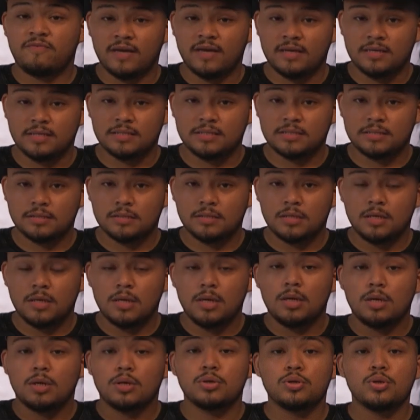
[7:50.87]
face.
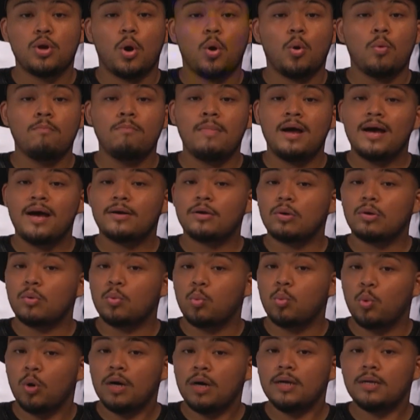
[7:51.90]
No matter
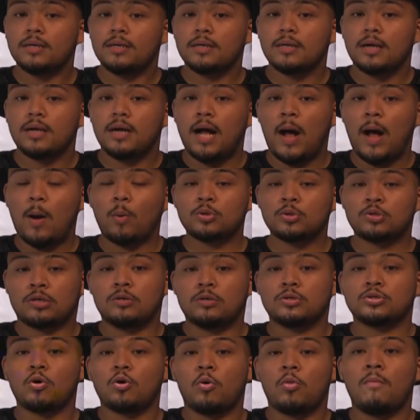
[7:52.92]
what, I will try
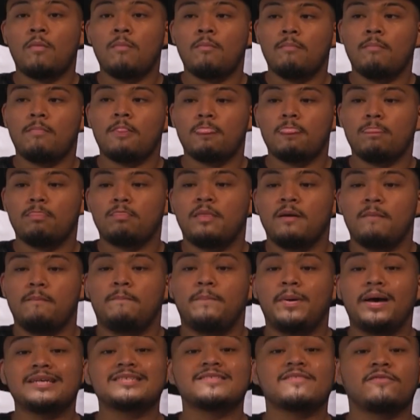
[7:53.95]
to show them the
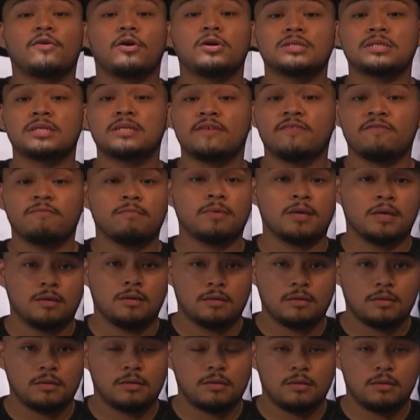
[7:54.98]
best version of me.
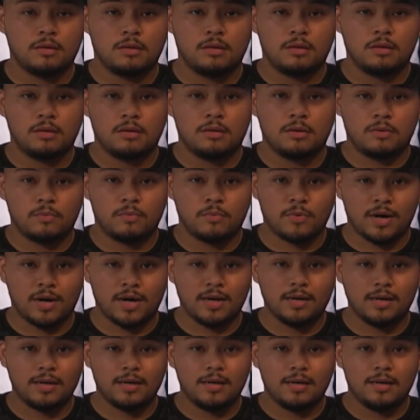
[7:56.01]

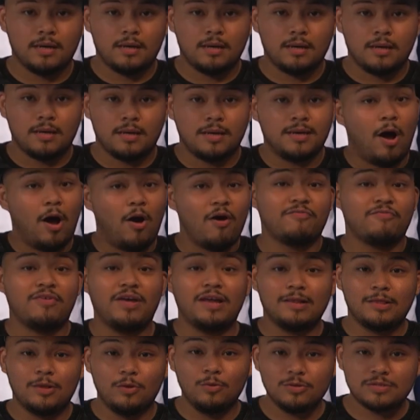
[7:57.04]
Right? Now, if
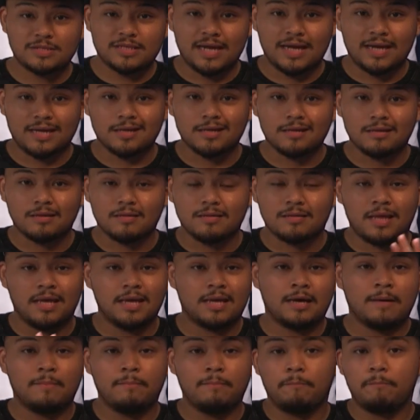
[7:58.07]
they lose that, they
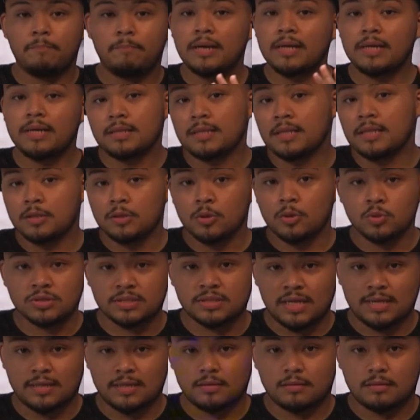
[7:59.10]
completely lose
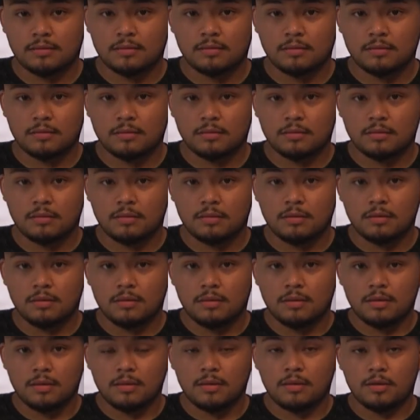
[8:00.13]
that.
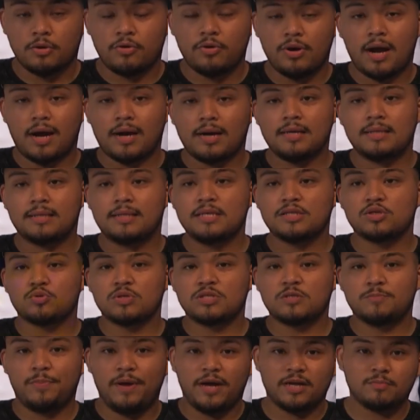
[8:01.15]
You're not going to
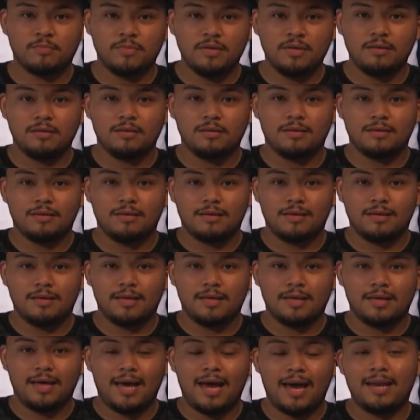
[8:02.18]
disrespect me
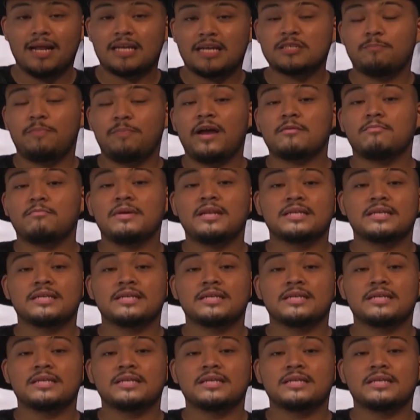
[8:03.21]
and expect